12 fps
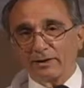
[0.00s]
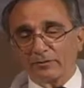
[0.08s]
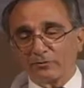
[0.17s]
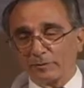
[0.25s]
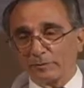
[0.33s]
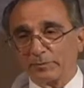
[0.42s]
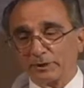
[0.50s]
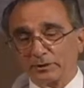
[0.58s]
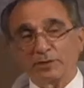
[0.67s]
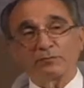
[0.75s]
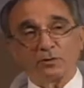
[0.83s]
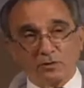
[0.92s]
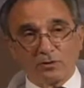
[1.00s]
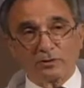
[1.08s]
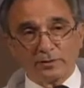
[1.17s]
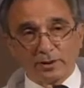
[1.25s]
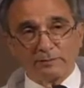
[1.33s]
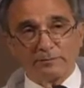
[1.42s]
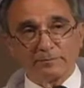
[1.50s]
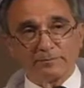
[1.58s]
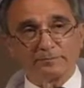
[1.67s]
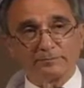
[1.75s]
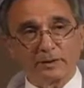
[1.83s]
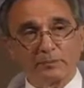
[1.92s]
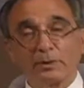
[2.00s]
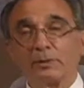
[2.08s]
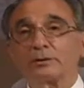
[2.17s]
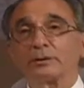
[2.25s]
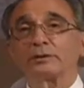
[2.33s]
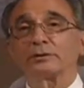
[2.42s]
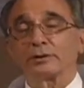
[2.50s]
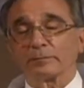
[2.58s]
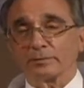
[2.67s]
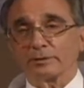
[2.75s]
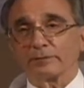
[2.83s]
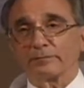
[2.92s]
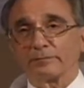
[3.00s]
a crummy paycheck for a long time. But I'm going to tell you something.